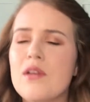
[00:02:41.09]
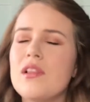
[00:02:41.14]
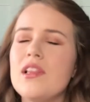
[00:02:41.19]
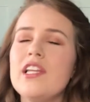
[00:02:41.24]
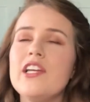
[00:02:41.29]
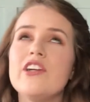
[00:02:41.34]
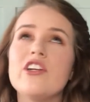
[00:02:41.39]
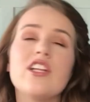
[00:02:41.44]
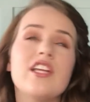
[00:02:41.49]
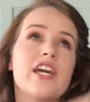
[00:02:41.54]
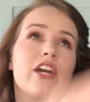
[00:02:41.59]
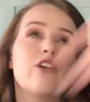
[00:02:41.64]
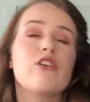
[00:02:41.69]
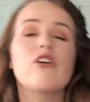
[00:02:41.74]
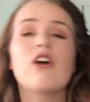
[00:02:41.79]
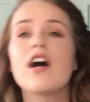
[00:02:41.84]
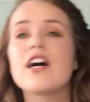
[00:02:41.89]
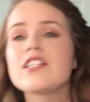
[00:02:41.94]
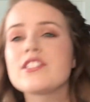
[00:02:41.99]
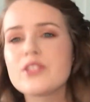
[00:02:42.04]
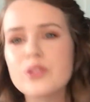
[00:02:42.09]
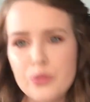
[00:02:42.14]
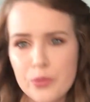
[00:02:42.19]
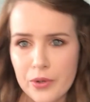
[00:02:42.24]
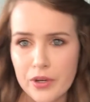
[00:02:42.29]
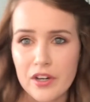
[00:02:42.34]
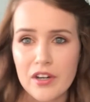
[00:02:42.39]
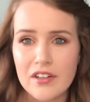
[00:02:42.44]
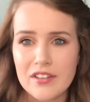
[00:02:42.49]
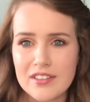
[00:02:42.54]
literally across the
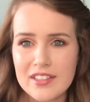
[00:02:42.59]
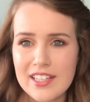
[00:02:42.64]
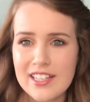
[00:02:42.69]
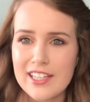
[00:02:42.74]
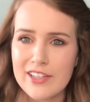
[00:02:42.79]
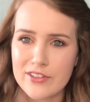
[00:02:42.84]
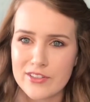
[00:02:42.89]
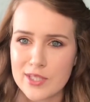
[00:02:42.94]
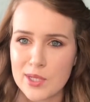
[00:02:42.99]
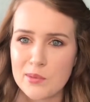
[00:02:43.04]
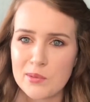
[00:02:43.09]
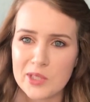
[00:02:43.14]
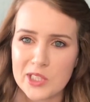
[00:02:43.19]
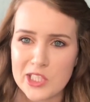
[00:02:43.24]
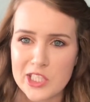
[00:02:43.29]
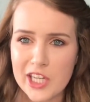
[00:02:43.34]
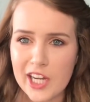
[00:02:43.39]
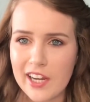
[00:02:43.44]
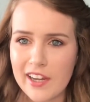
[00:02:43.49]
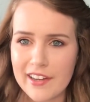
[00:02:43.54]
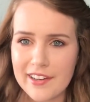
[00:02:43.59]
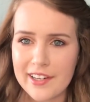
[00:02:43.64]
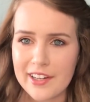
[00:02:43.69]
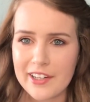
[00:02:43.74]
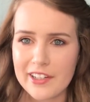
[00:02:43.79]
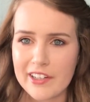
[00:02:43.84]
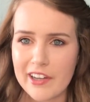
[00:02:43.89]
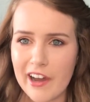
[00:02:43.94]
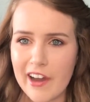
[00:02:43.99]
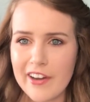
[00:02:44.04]
world, and he was able to check on
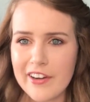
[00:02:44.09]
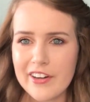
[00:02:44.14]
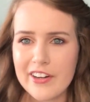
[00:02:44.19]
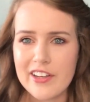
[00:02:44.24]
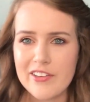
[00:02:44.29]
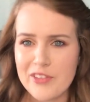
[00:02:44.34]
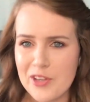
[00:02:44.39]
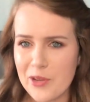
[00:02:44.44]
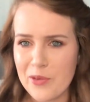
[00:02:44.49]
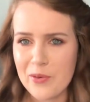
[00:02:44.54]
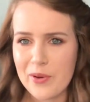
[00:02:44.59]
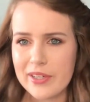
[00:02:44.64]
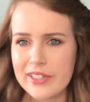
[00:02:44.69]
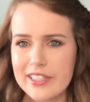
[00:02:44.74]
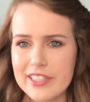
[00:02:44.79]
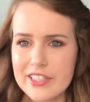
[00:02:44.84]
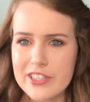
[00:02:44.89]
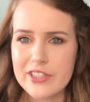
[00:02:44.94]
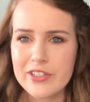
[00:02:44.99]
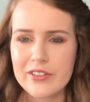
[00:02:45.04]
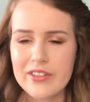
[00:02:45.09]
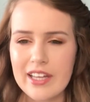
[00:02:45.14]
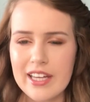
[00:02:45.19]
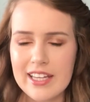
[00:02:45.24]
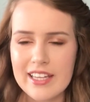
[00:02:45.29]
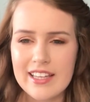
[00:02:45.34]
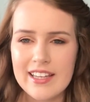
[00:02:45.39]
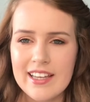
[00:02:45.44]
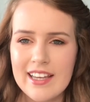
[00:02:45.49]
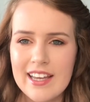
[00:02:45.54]
our daughter if he wanted to.
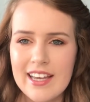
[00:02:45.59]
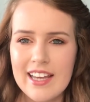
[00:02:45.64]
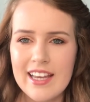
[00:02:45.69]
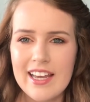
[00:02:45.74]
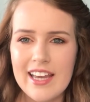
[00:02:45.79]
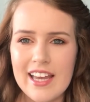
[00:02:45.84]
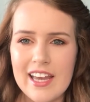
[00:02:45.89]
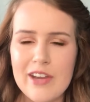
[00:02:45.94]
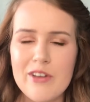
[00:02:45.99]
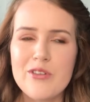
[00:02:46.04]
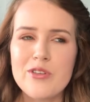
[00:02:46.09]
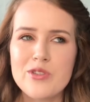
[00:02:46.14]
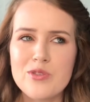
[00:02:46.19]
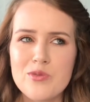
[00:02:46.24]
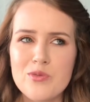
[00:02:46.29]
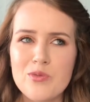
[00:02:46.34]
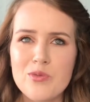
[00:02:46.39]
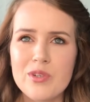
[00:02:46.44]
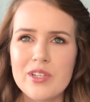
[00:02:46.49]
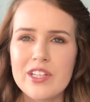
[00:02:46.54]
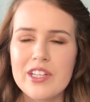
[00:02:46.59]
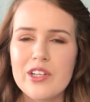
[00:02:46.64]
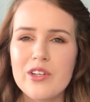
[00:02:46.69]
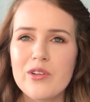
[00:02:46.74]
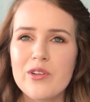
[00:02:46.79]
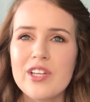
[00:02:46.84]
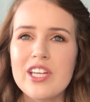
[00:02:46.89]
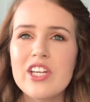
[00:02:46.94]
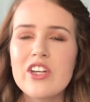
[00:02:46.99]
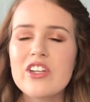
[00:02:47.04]
Like, it was really
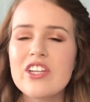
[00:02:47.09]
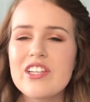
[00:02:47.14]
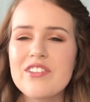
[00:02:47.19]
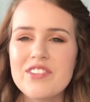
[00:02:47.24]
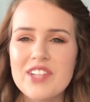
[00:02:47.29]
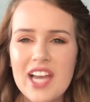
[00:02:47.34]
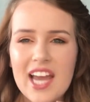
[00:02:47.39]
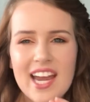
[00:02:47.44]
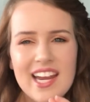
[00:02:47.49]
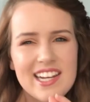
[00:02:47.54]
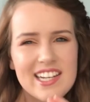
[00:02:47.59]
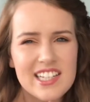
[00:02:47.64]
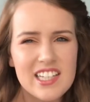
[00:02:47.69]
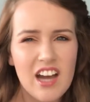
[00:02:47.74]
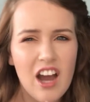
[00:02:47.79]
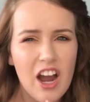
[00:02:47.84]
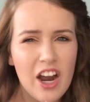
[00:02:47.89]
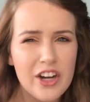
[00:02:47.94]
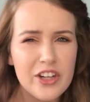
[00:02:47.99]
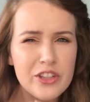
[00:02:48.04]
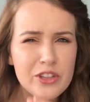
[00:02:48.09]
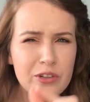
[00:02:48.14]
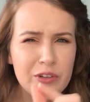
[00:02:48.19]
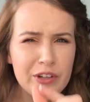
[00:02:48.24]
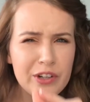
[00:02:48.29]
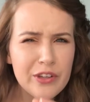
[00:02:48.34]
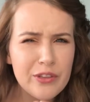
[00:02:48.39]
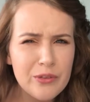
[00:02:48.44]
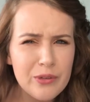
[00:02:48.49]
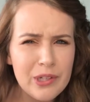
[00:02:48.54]
cool. He could even kind of talk to
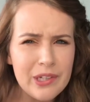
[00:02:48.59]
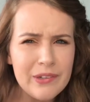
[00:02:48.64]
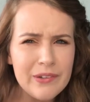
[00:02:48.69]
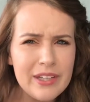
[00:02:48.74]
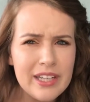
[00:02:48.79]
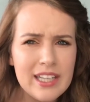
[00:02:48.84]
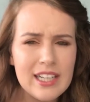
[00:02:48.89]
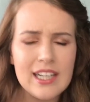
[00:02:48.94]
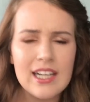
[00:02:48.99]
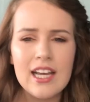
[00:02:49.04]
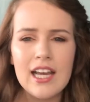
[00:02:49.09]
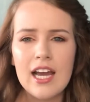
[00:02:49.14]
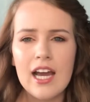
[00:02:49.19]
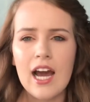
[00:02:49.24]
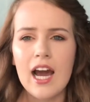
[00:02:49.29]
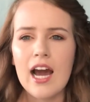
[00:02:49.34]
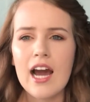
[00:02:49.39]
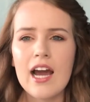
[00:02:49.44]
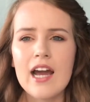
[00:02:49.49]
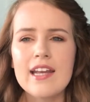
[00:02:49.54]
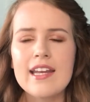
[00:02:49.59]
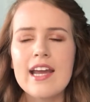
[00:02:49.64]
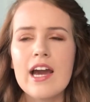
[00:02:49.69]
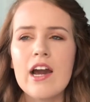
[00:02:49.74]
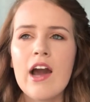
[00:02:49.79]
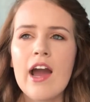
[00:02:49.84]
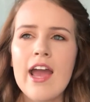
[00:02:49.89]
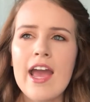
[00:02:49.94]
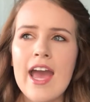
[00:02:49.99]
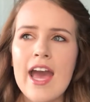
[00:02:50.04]
her through it.
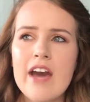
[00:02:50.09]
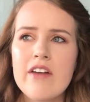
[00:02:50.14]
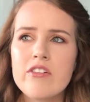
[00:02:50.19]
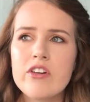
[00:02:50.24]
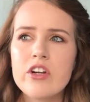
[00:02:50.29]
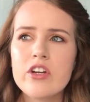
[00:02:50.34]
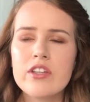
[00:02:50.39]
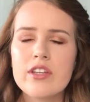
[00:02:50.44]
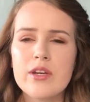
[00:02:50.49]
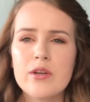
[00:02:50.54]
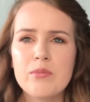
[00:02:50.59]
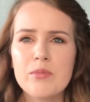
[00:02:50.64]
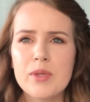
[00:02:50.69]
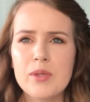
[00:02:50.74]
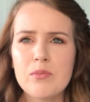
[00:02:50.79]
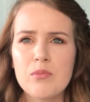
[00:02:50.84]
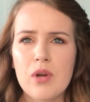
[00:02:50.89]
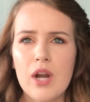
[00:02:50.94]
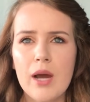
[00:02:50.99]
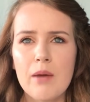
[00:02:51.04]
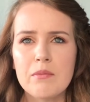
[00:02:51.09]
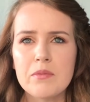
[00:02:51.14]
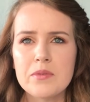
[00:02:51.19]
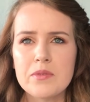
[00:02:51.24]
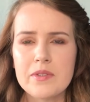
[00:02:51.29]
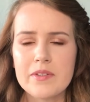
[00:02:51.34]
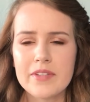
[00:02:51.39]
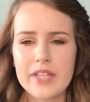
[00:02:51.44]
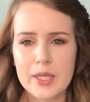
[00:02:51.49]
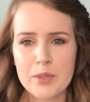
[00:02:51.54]
Now, I have heard there being
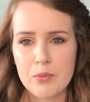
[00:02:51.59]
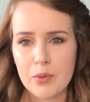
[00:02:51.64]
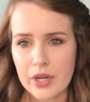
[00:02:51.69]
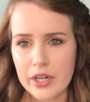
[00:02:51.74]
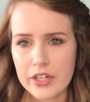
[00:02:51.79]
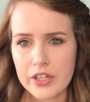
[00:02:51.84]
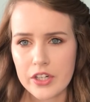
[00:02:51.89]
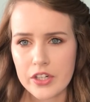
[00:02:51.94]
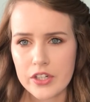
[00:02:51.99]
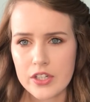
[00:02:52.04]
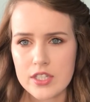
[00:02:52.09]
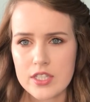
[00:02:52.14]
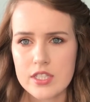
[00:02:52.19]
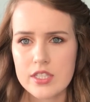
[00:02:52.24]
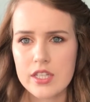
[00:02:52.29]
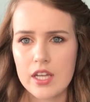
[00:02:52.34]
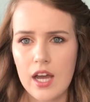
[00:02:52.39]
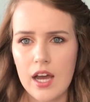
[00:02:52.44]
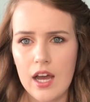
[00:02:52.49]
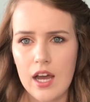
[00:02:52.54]
problems with like predators